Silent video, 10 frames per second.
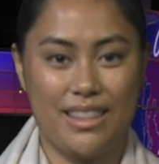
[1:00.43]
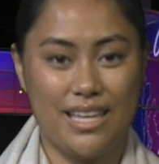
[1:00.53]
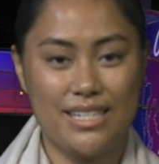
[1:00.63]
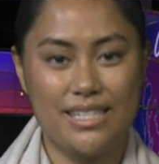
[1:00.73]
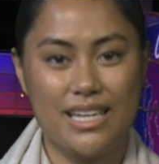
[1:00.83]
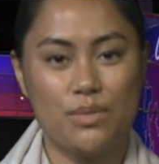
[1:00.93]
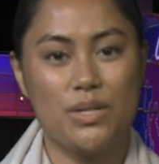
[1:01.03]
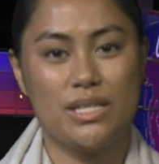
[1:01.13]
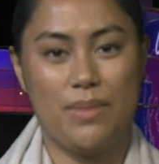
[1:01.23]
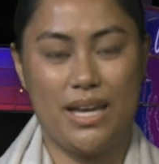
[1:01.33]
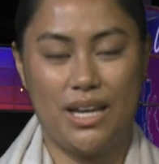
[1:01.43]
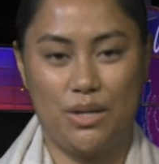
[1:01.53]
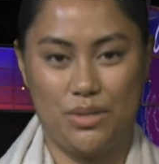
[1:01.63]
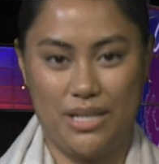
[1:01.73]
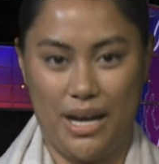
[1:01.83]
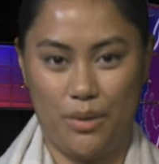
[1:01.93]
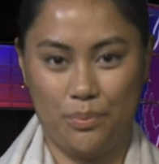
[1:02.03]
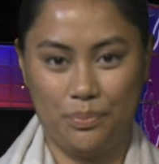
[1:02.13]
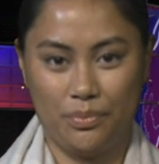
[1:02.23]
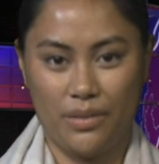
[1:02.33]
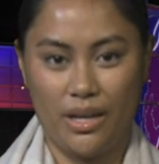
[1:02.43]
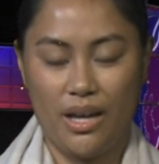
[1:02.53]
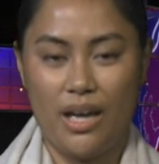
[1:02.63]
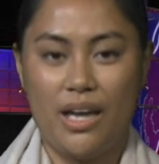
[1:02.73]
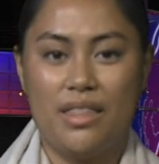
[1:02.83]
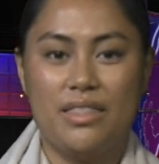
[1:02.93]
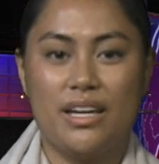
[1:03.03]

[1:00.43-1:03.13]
this is what's making news now. The